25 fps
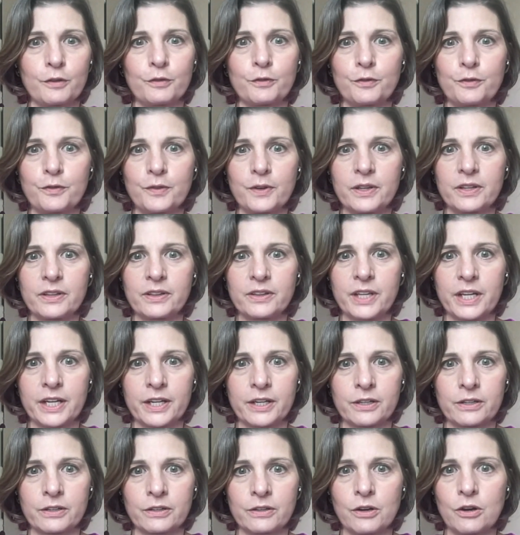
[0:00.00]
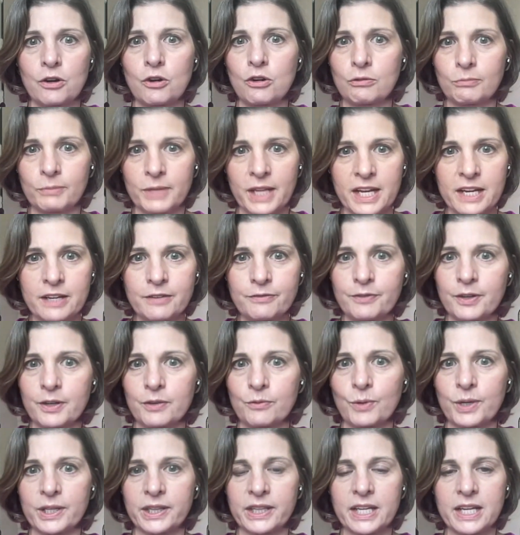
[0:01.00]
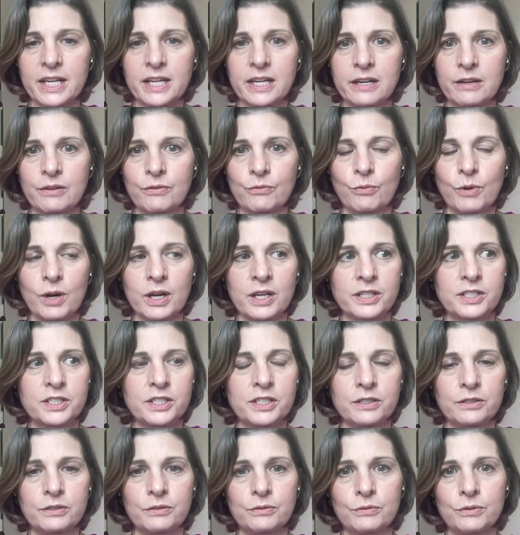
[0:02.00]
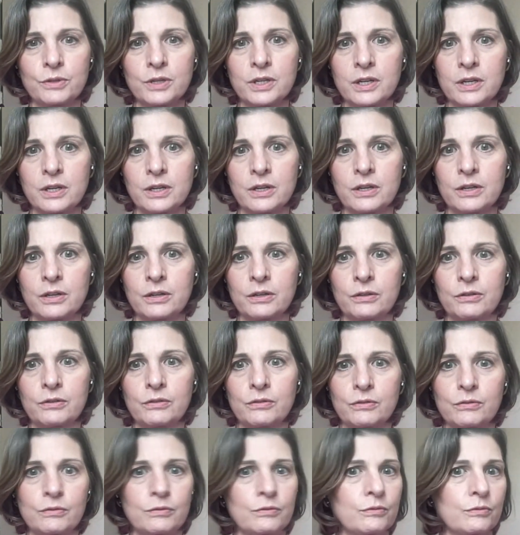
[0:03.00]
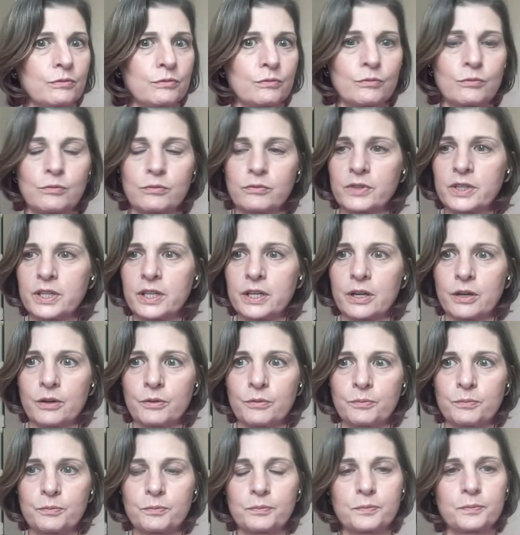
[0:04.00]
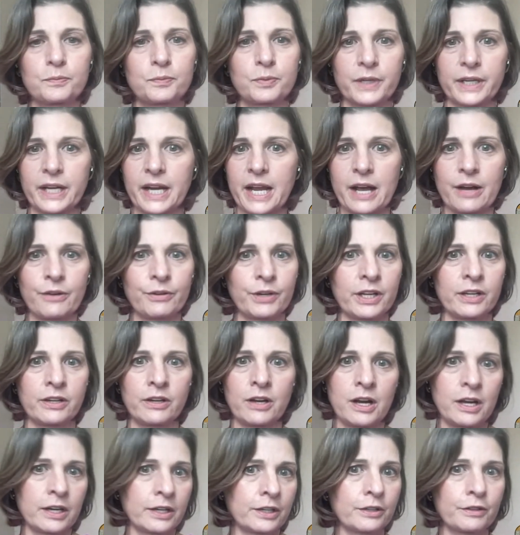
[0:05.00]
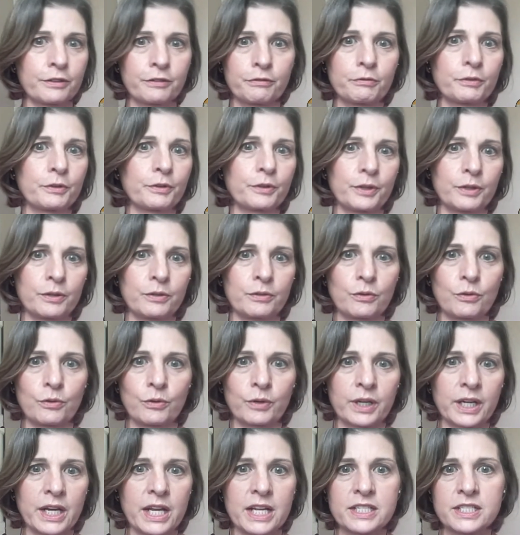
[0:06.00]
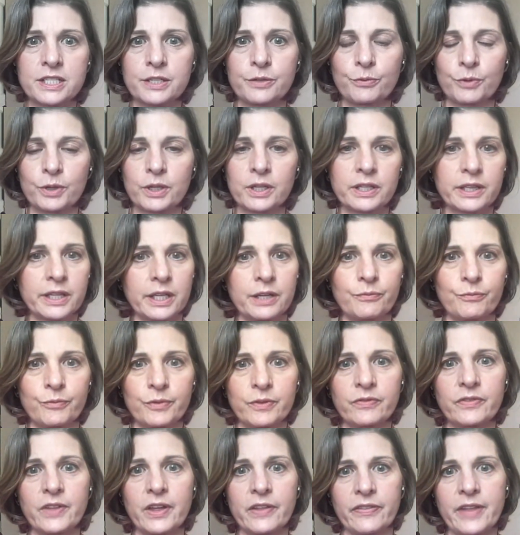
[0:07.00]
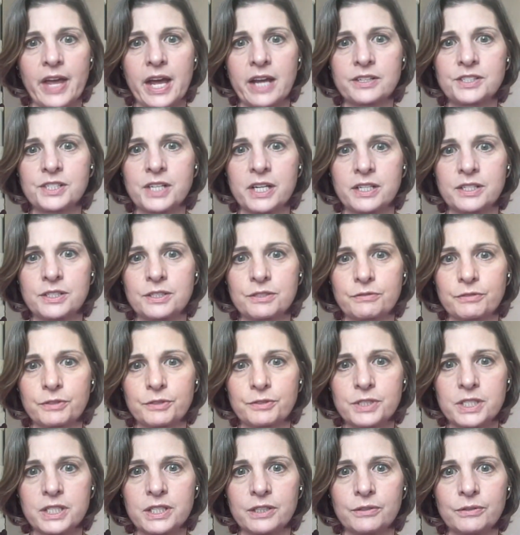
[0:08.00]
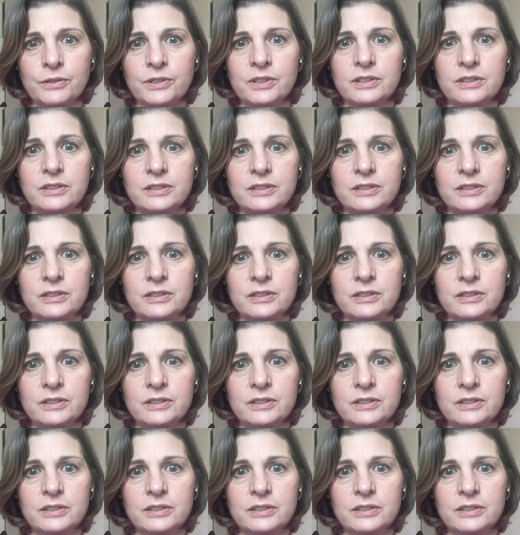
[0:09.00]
of their home life and what they want to, you know, bring out and honor through the organizing work, then that shines through too.